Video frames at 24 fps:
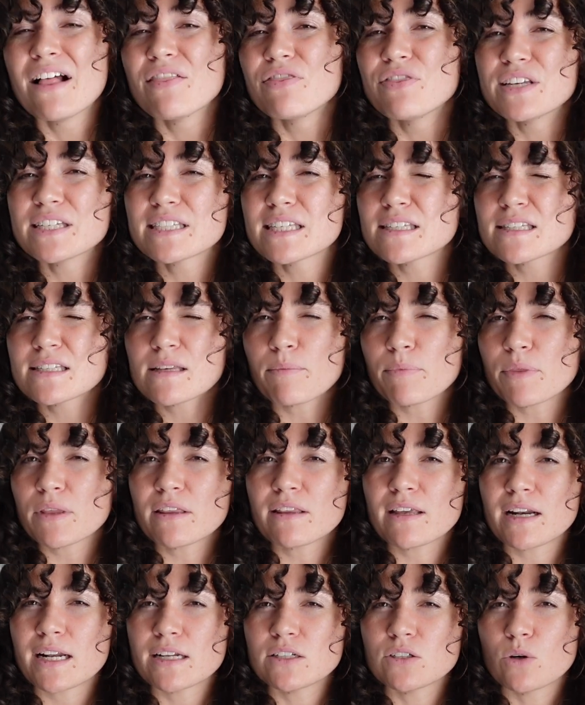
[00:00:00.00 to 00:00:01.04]
This is something
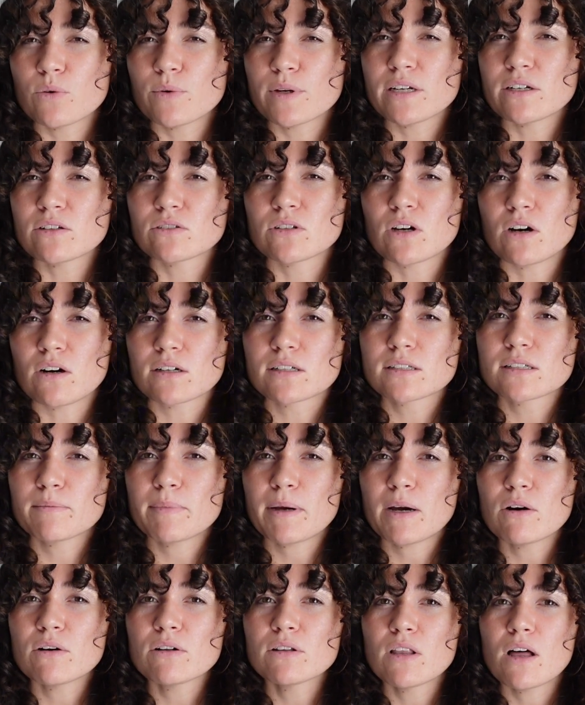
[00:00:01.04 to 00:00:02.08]
that I don't hear talked
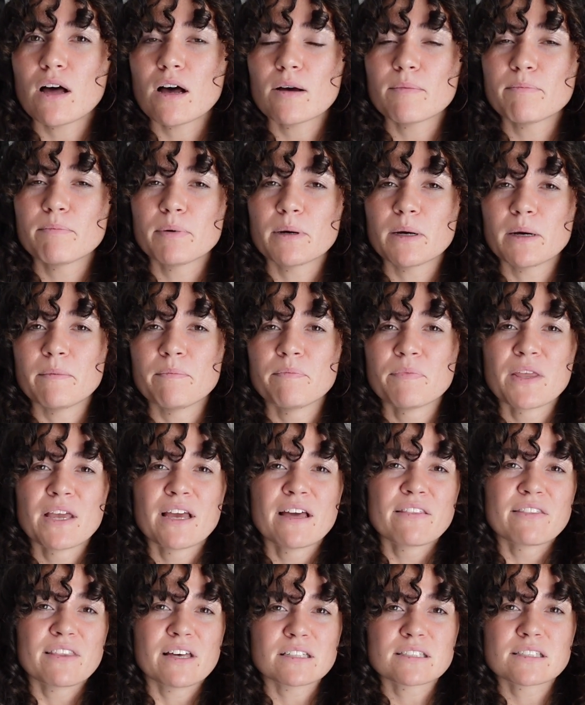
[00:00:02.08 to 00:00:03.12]
about a lot, but
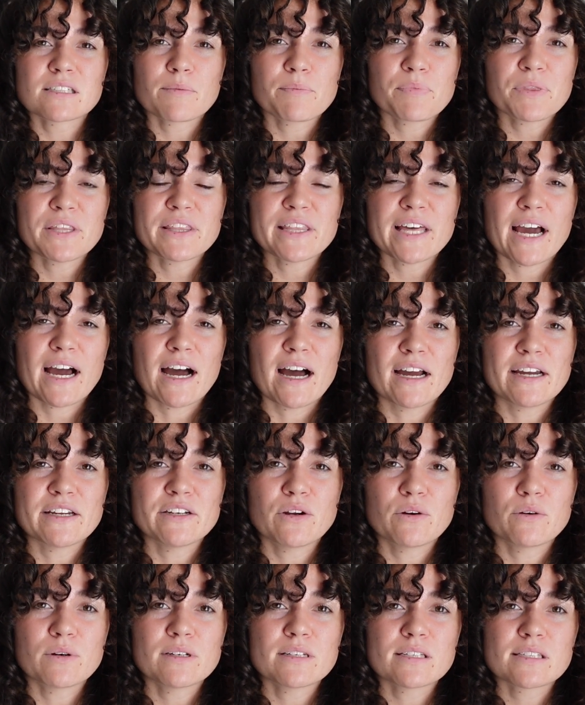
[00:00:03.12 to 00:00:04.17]
that's something that I
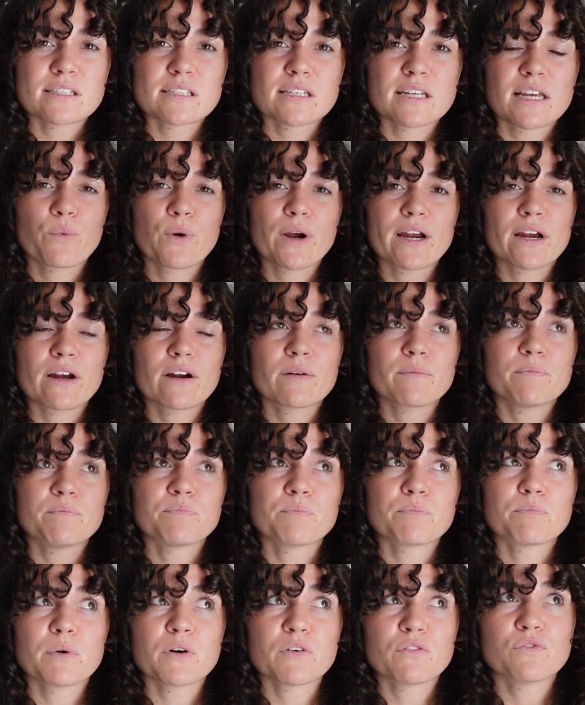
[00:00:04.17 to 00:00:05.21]
noticed, where
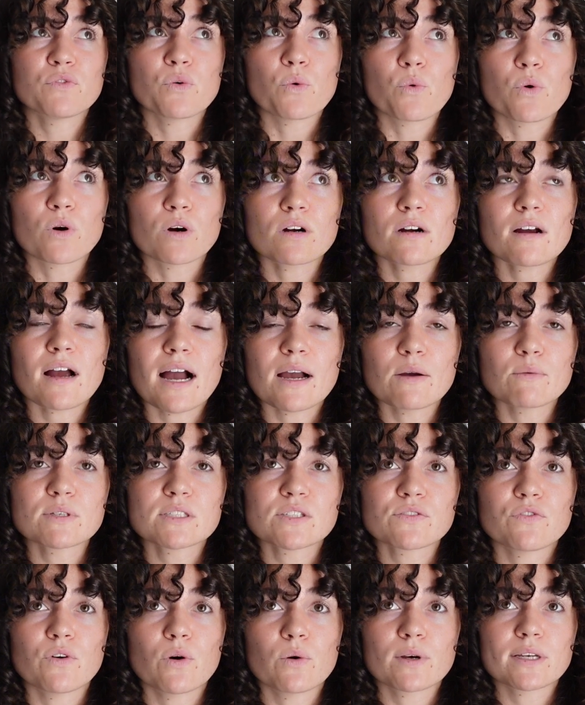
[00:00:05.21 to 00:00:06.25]
before I was
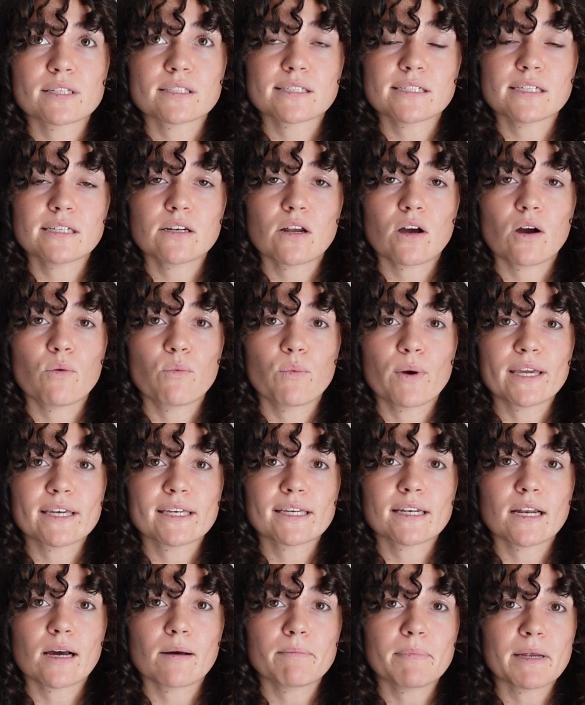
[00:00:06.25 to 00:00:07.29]
focusing on
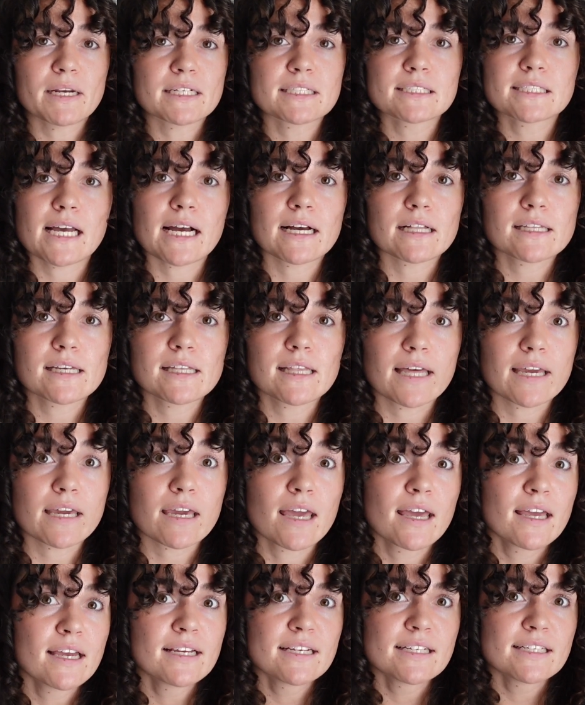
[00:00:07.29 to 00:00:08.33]
waking up at exactly like
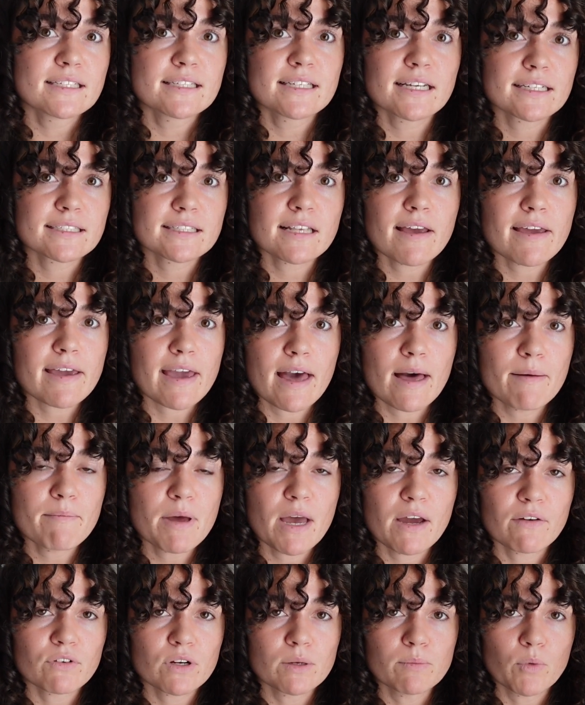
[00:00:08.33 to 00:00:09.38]
6 a.m.
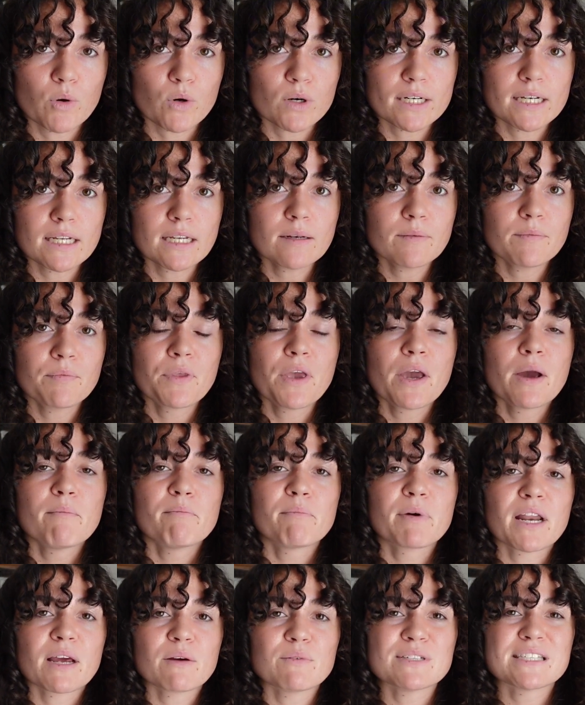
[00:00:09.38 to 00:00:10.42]
every morning,
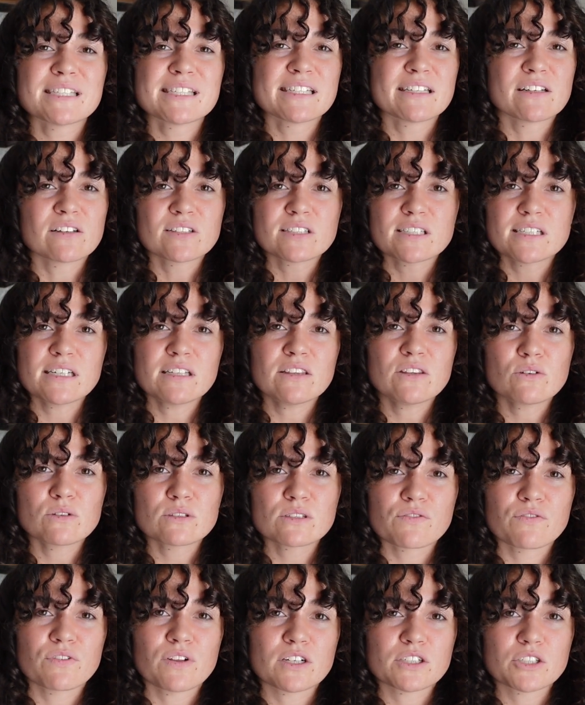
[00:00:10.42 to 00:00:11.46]
but I was still seeing those
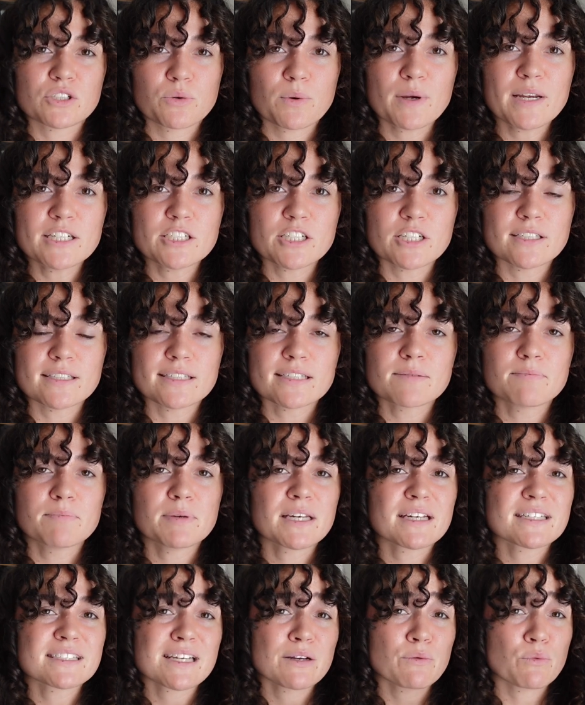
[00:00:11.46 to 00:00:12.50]
fluctuations
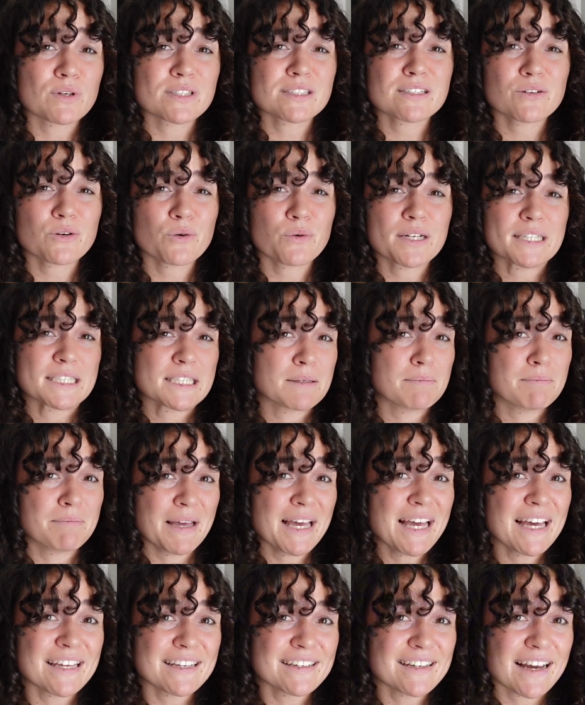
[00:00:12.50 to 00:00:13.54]
because I wasn't going to
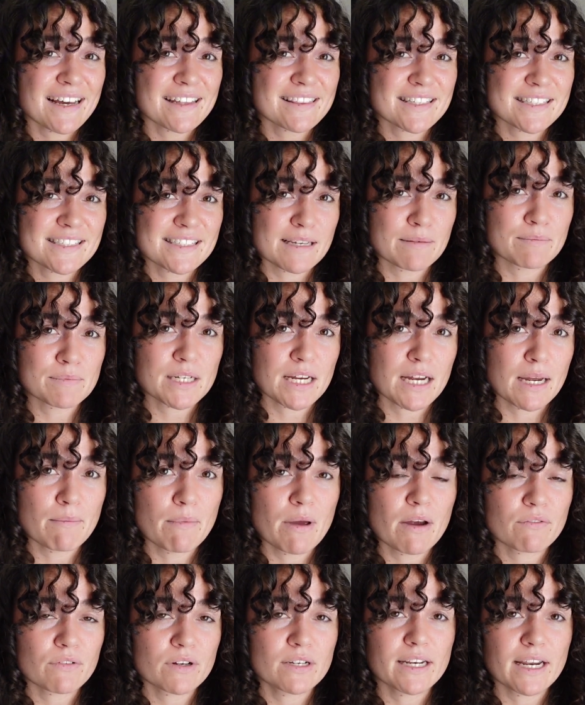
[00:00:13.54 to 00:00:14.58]
bed at the same time
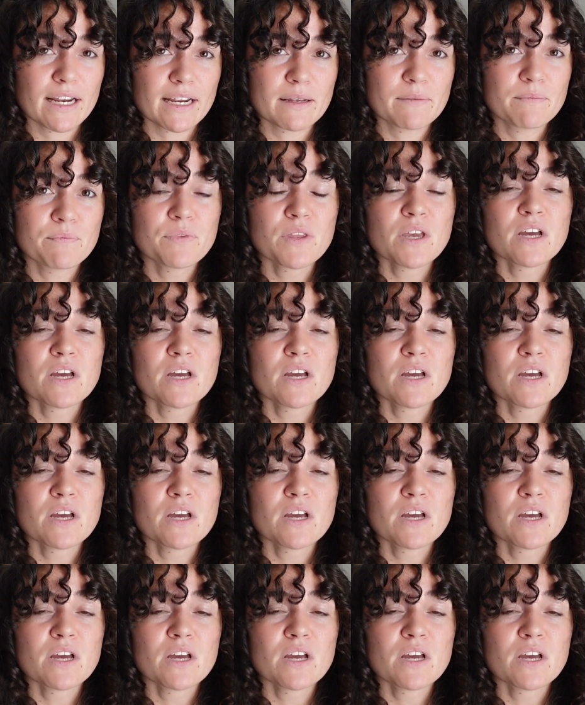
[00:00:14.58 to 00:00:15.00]
every night.